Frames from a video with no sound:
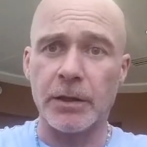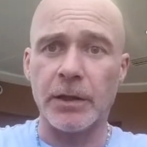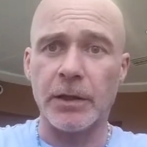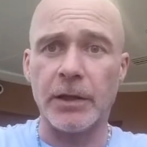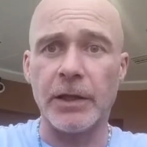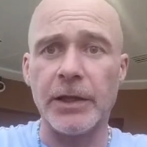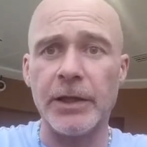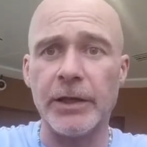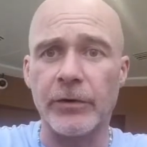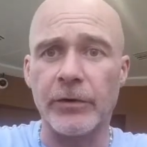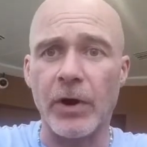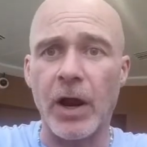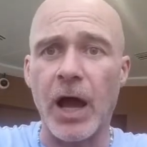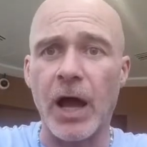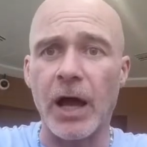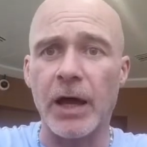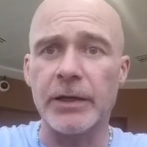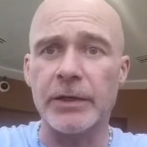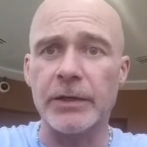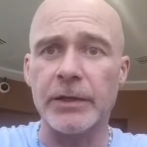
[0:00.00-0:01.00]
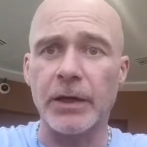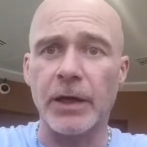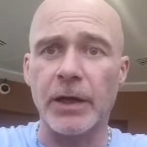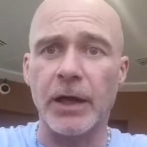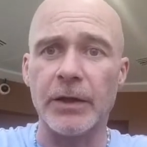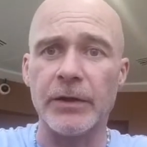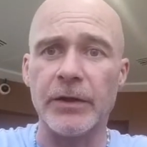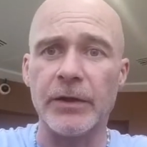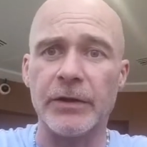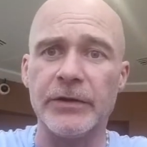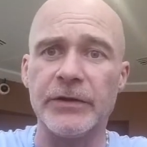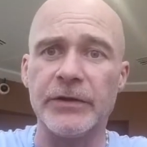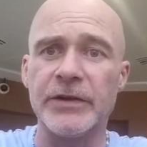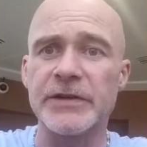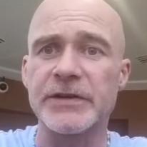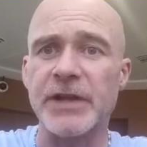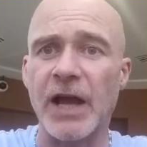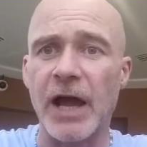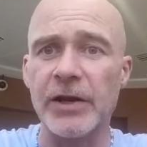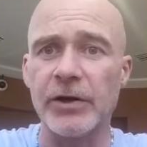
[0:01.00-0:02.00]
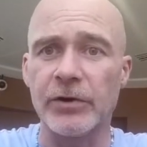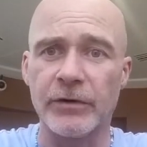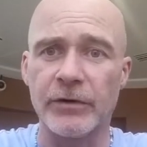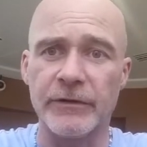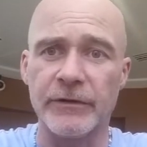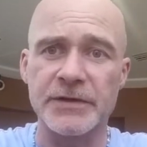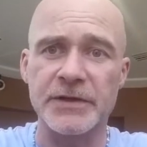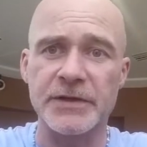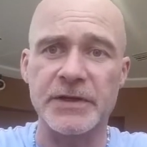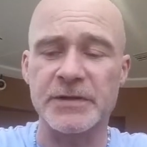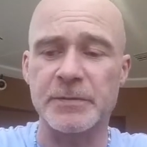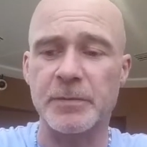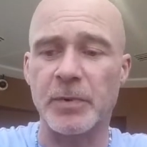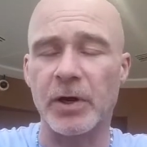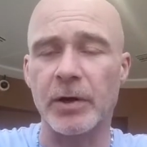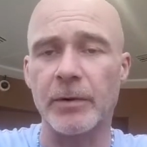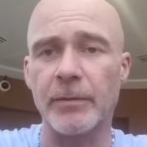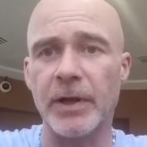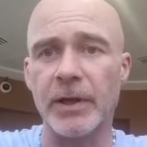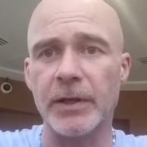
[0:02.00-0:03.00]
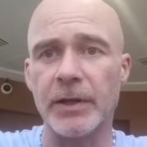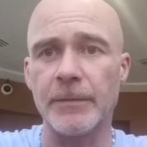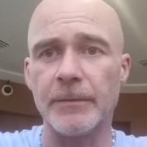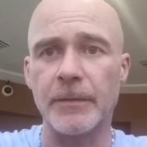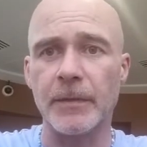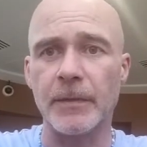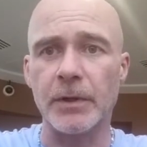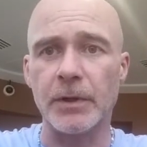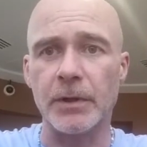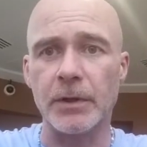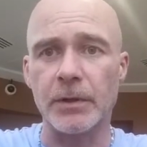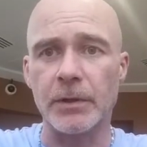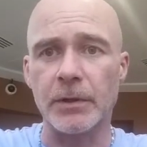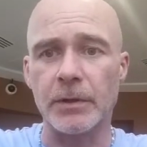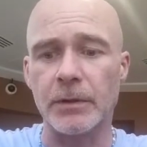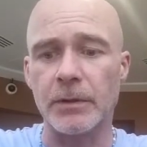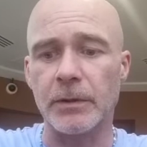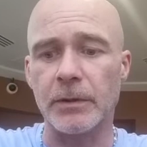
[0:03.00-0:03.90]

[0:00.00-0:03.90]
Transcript: Later on, uh, the designer of this experiment, uh,